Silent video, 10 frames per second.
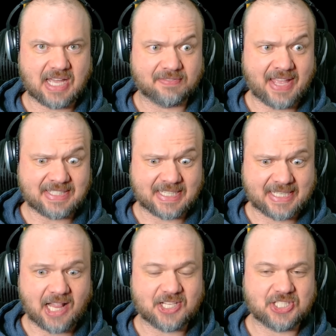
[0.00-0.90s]
kind of that
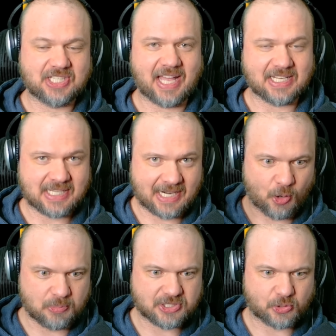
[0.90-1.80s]
technology, that entire
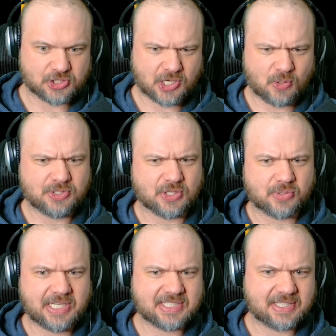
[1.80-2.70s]
open source code to
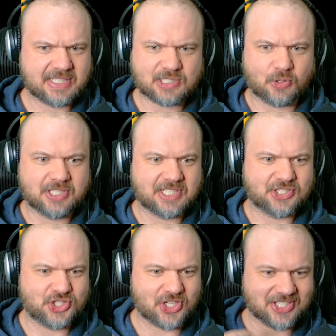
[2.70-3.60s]
create this, or is this
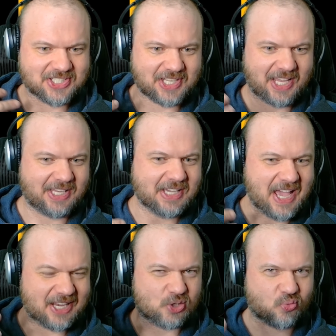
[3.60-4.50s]
just a
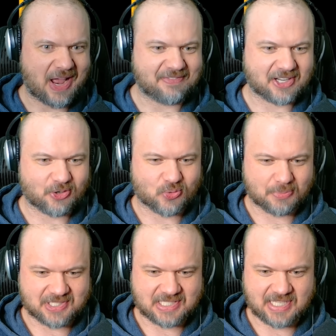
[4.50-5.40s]
graphical
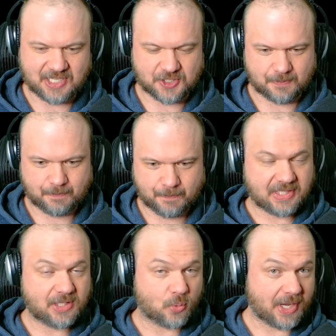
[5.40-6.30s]
representation?
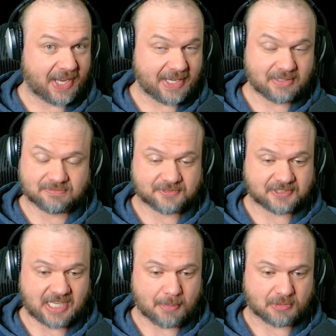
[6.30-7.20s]
Either way,
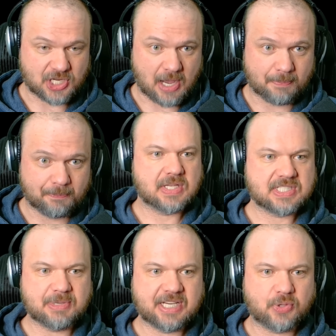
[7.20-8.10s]
phenomenal job.
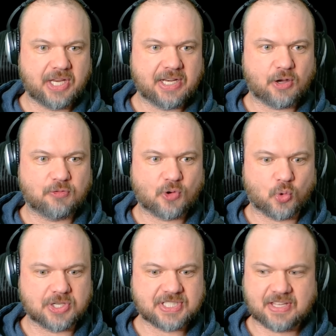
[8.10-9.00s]
Somebody created, of
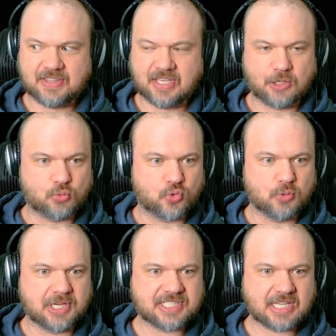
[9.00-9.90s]
course, the
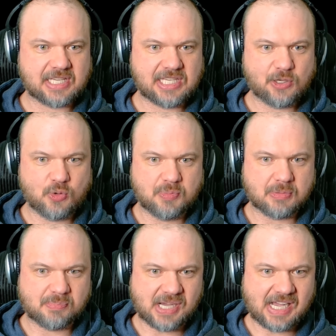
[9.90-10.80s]
Rubik's
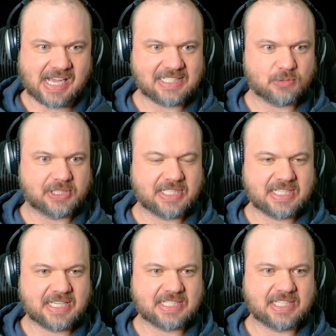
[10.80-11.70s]
Cube, but what they
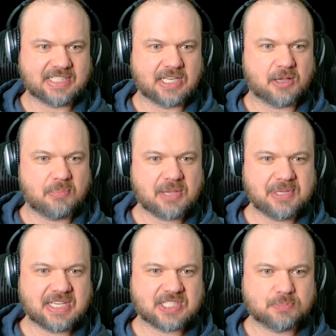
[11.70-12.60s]
did is they said, make
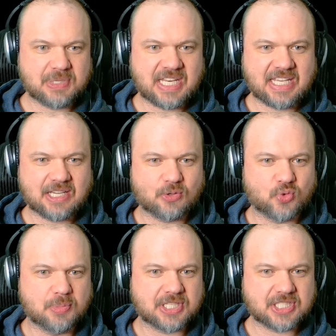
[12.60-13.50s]
me a spinning
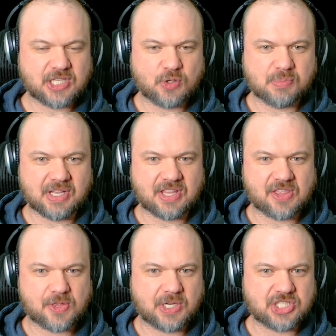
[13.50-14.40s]
Rubik's Cube
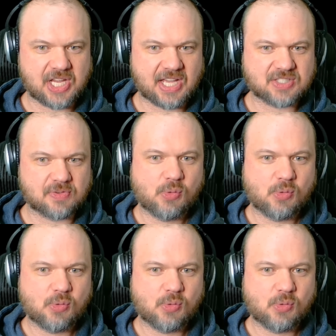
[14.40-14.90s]
in Three.js